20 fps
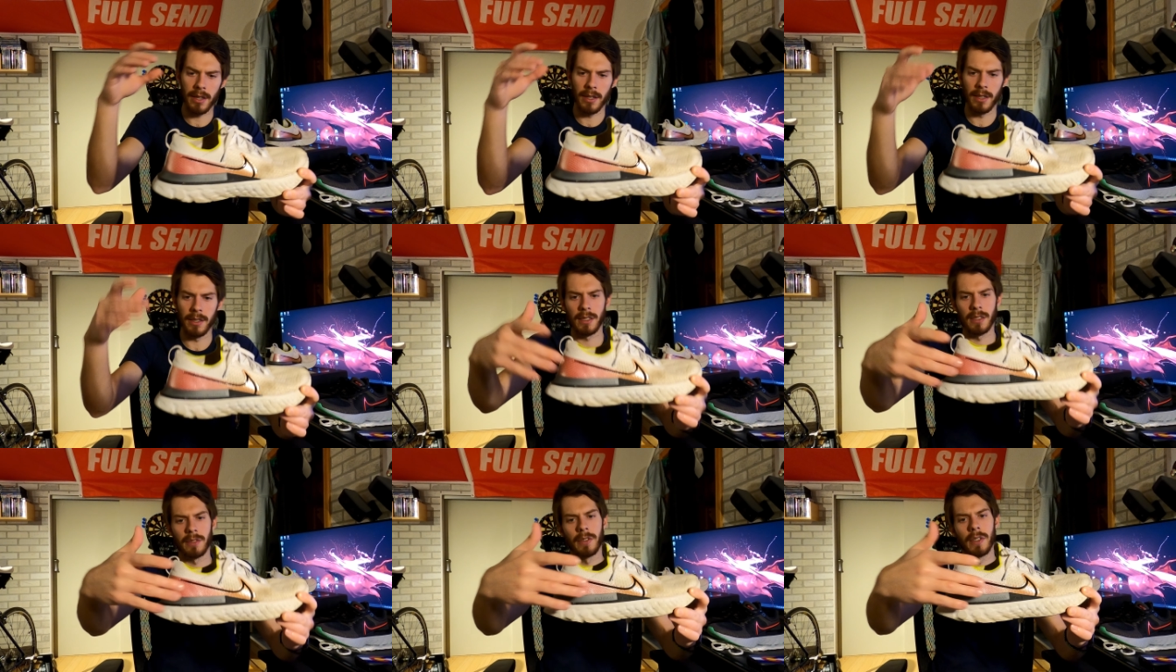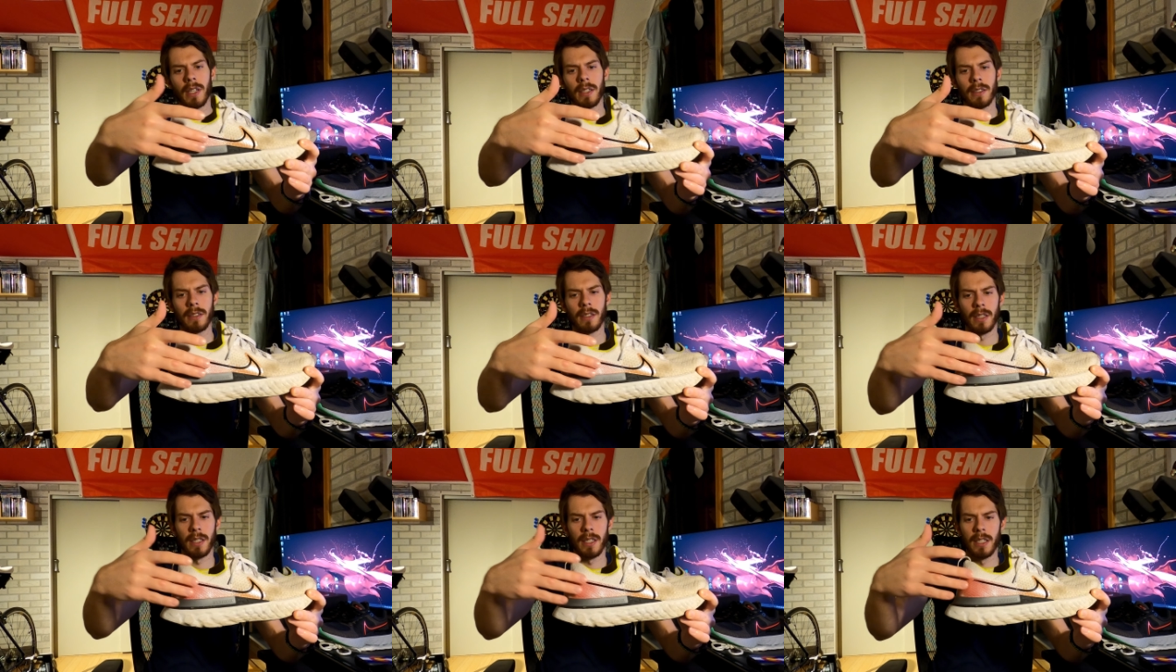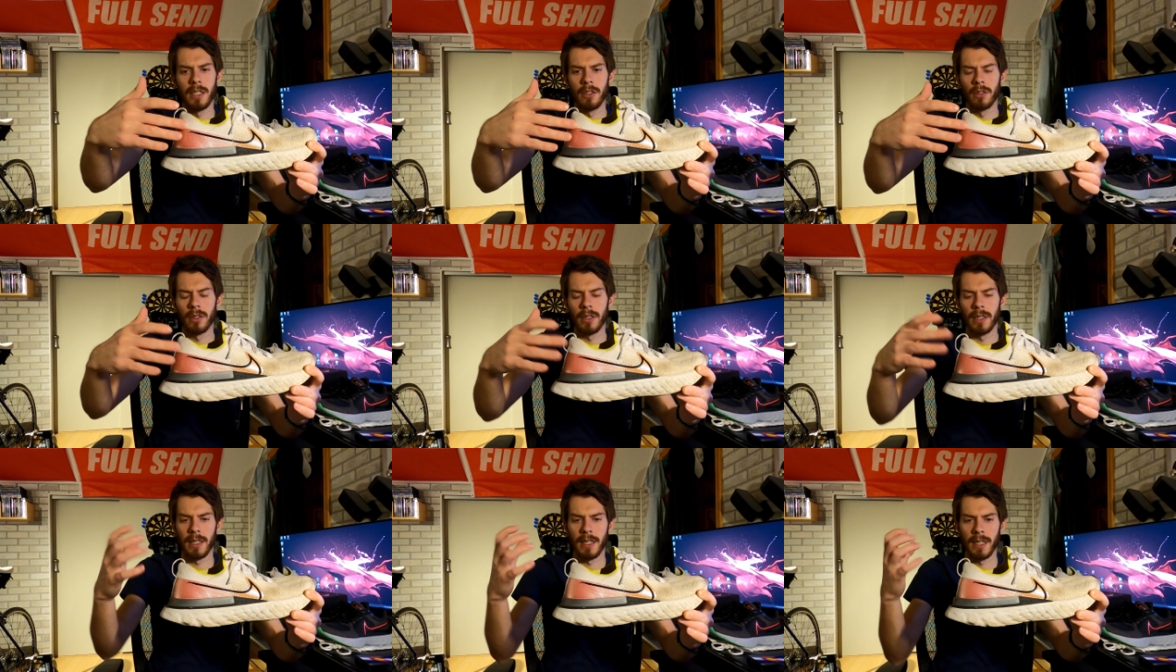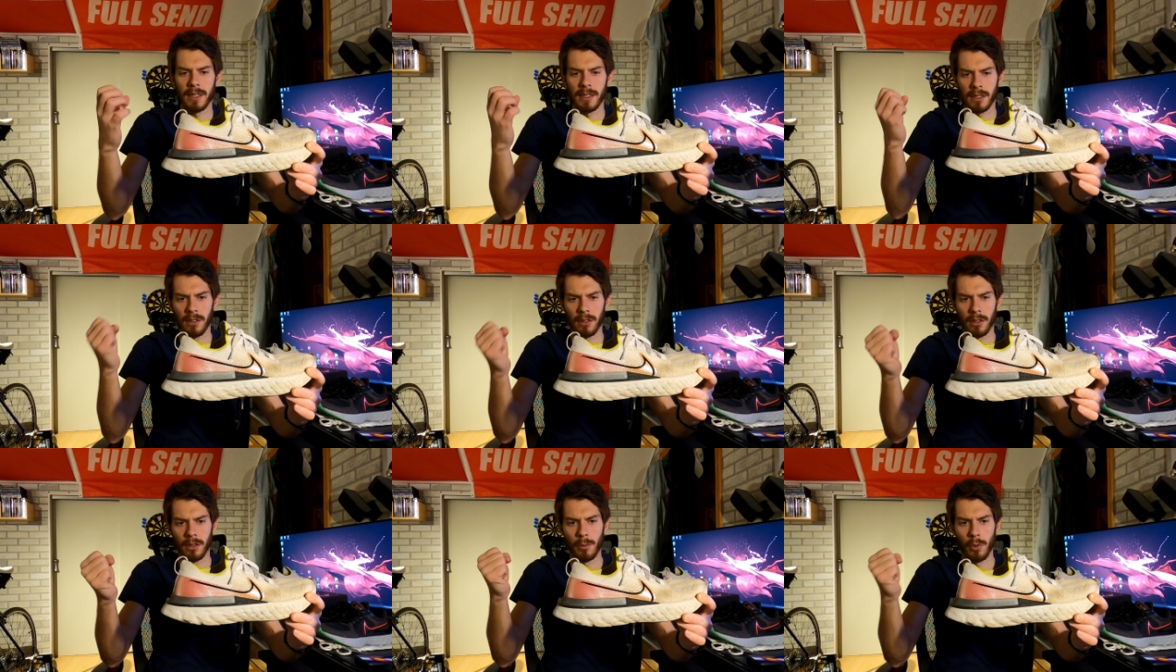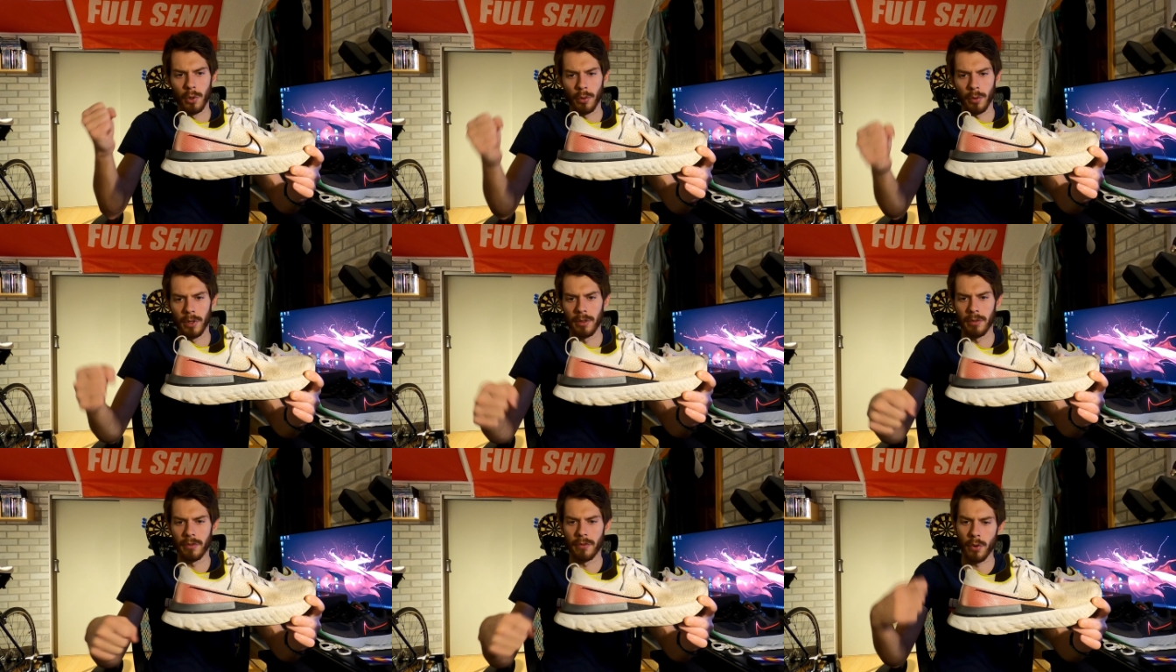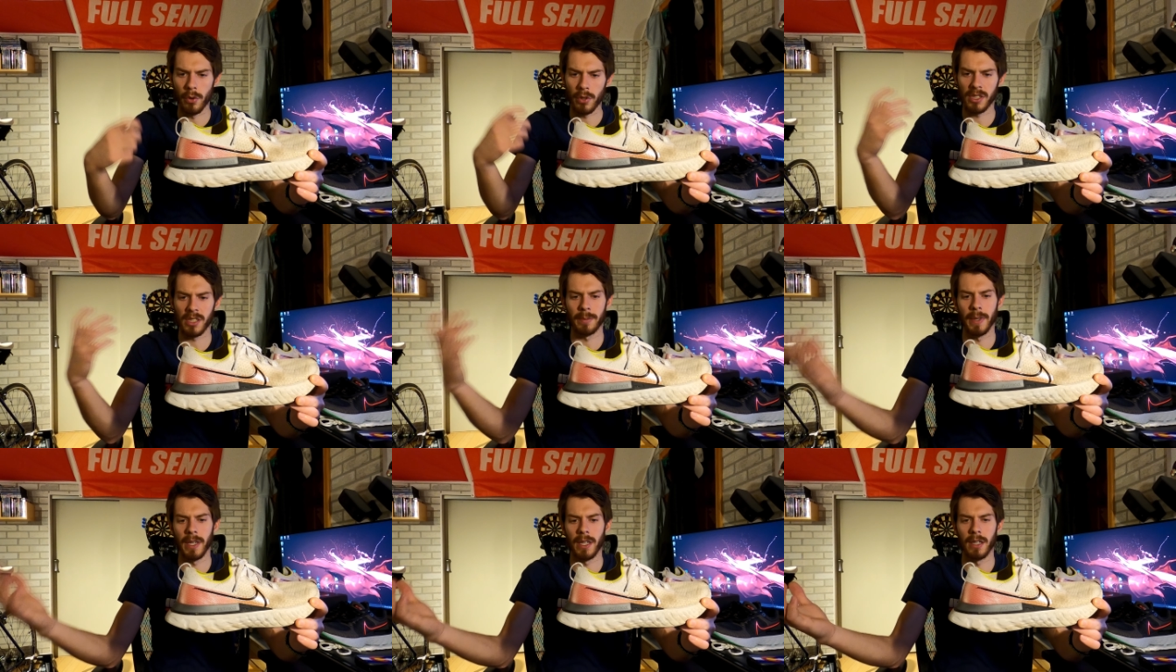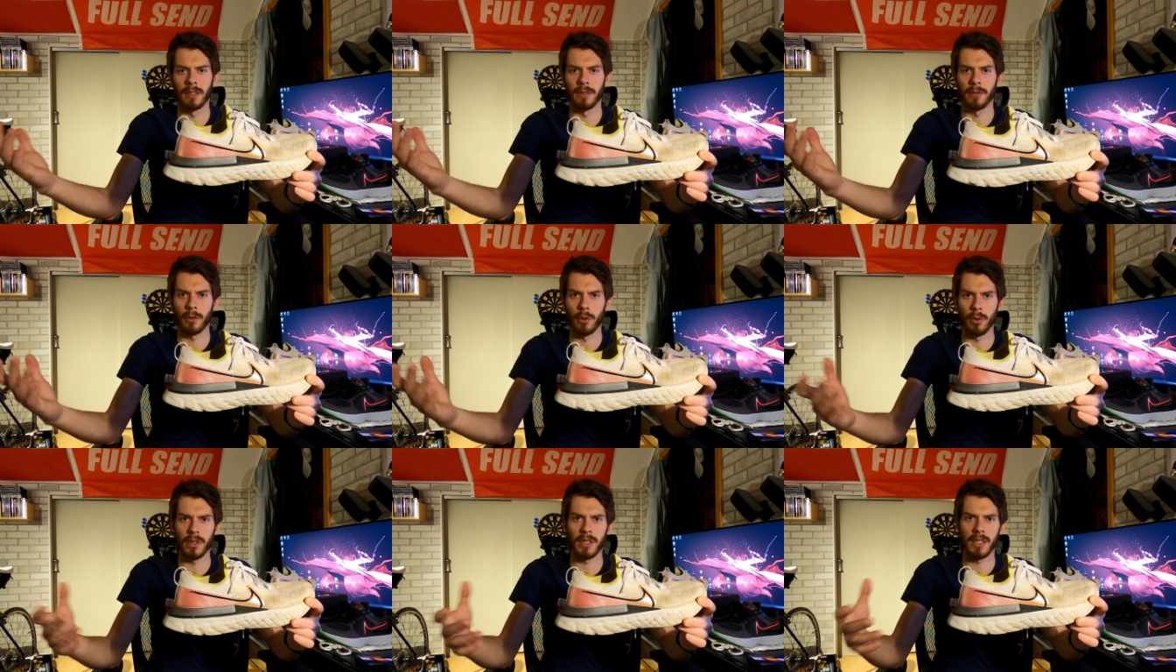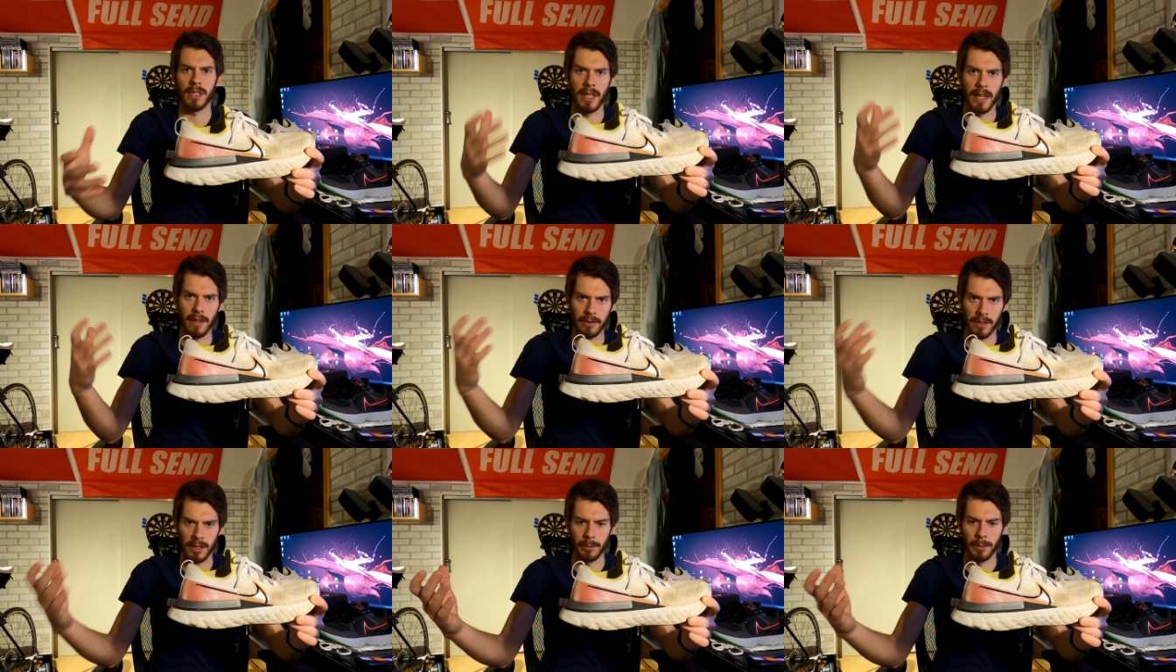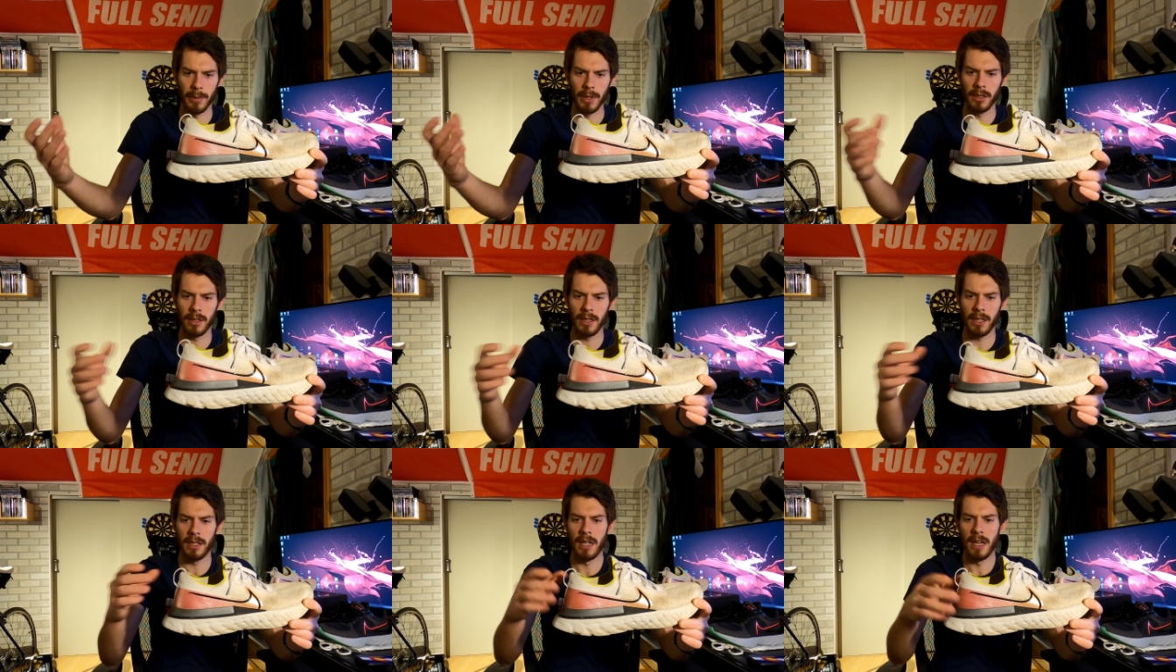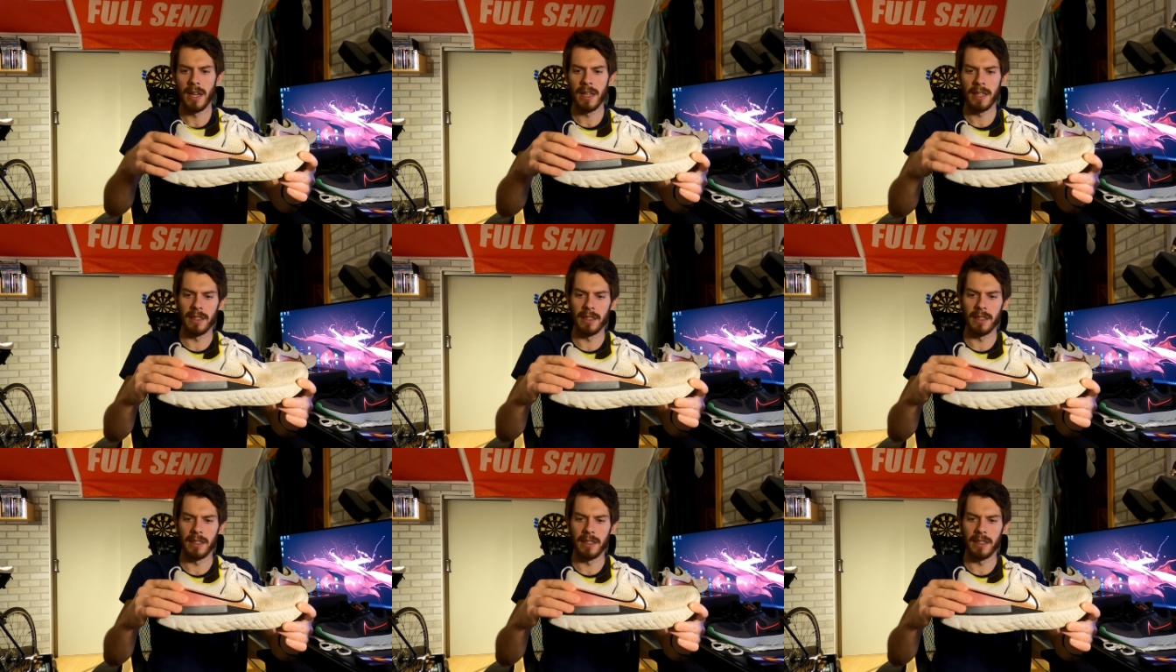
and as you get to the heel it gets a little more reinforced because of course to have stability